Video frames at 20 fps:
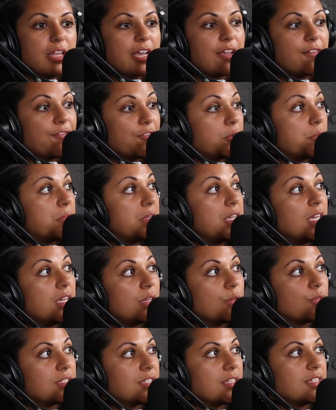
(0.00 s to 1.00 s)
like for
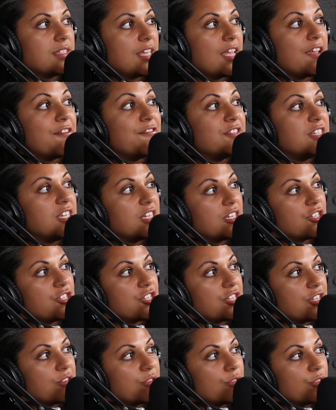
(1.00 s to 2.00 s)
me, it was a safety
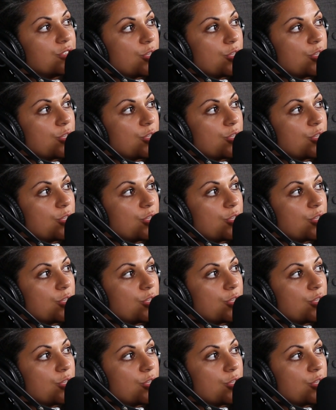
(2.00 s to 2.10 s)
issue.